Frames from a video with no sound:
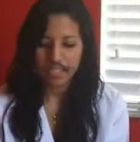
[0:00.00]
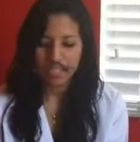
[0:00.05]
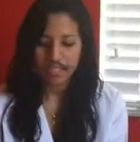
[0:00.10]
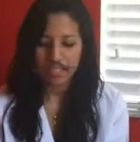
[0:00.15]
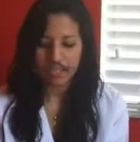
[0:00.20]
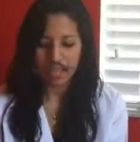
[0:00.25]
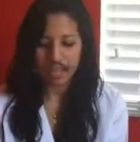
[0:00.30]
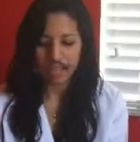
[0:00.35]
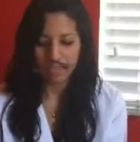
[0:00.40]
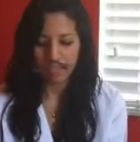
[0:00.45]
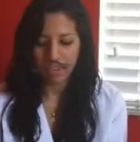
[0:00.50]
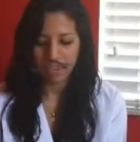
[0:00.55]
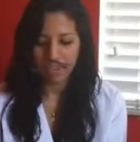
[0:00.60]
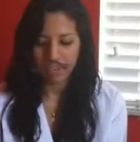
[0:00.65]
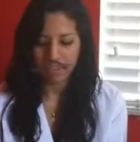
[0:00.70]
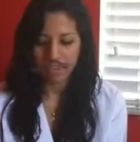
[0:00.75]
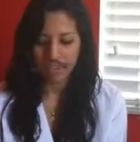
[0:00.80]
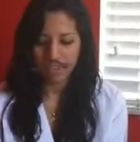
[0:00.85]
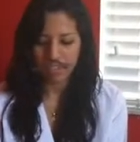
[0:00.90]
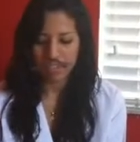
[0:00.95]
to not
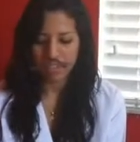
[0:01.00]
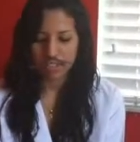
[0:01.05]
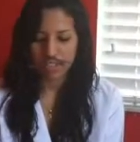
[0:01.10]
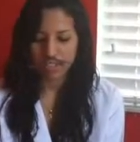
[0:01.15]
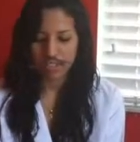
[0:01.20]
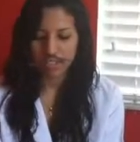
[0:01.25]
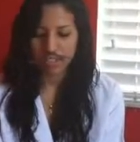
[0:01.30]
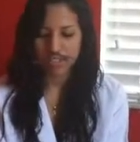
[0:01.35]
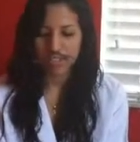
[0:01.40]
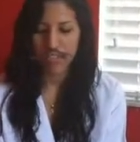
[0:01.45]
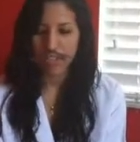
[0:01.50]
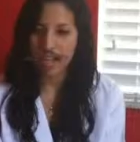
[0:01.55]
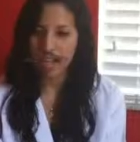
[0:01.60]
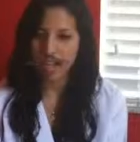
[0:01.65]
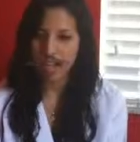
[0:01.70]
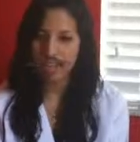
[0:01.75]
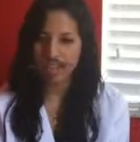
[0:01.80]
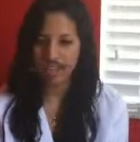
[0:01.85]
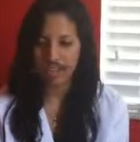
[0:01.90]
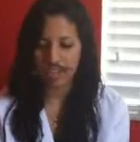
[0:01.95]

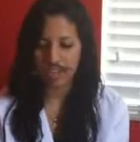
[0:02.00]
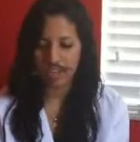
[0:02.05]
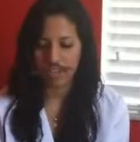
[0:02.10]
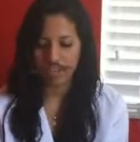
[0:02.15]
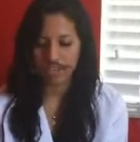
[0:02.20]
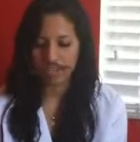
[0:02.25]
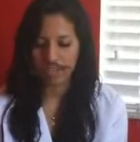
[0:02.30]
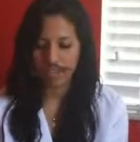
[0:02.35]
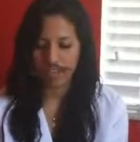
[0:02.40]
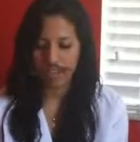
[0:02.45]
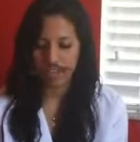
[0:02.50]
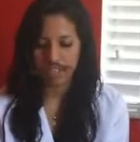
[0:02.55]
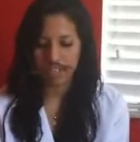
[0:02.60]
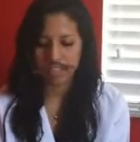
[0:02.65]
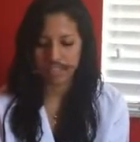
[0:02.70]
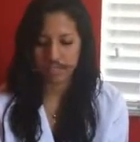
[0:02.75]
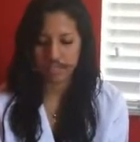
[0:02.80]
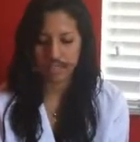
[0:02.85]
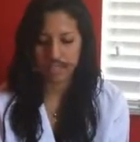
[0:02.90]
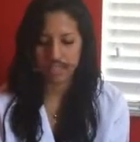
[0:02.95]
have heard her
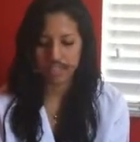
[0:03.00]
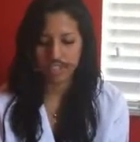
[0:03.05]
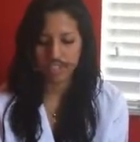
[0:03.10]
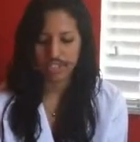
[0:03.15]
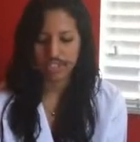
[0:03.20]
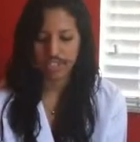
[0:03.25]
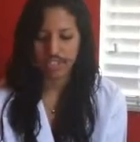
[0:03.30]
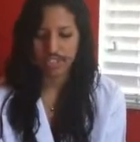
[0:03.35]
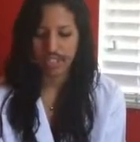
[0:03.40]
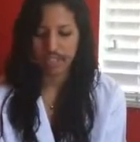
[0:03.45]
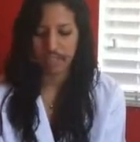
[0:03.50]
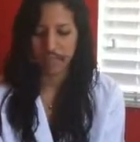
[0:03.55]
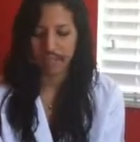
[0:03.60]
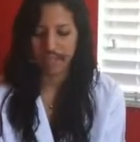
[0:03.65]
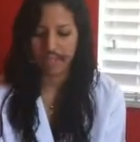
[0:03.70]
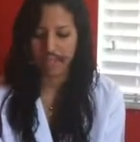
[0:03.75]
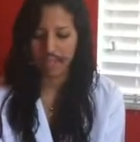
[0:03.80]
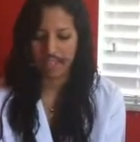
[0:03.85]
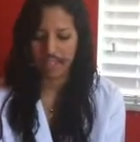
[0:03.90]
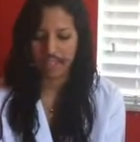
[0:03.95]
surroundings because she could have
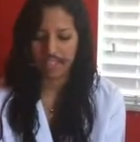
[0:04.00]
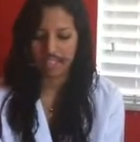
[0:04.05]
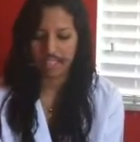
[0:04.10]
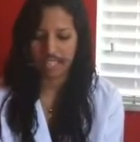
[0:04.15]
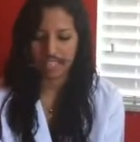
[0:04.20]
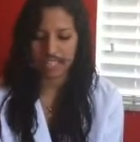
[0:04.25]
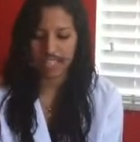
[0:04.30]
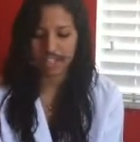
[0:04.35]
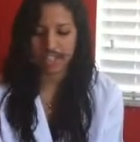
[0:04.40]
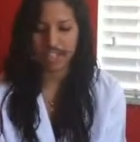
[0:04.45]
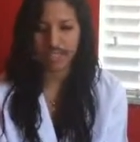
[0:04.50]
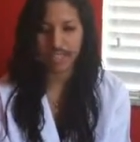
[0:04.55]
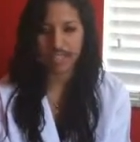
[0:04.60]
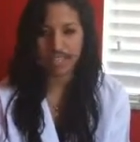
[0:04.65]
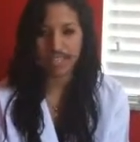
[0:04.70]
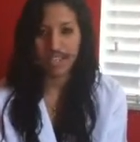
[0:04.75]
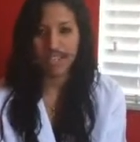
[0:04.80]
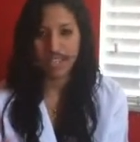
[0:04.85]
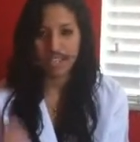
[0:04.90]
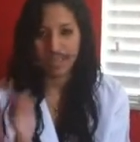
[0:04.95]
been at stage 3,
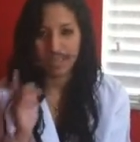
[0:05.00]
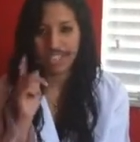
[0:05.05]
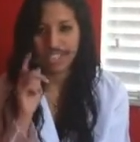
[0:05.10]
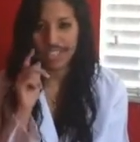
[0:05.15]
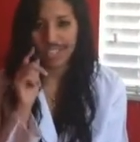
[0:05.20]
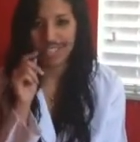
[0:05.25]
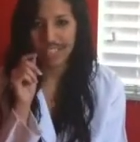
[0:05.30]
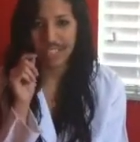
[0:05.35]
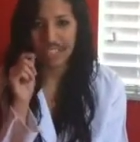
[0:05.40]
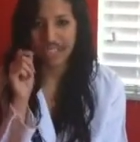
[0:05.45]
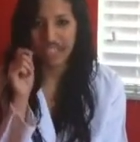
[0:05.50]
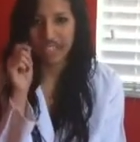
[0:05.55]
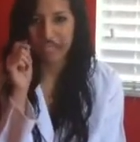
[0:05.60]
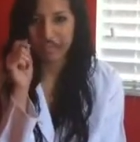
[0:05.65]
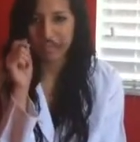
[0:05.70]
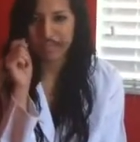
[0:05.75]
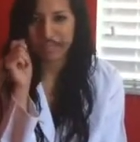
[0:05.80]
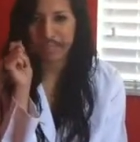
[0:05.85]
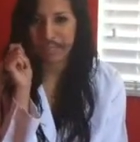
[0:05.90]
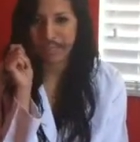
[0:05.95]
which is
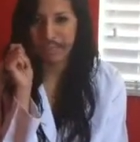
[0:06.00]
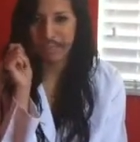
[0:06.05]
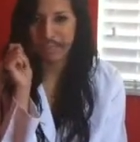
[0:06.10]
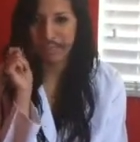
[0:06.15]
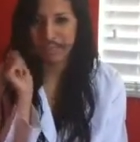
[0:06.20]
deep sleep.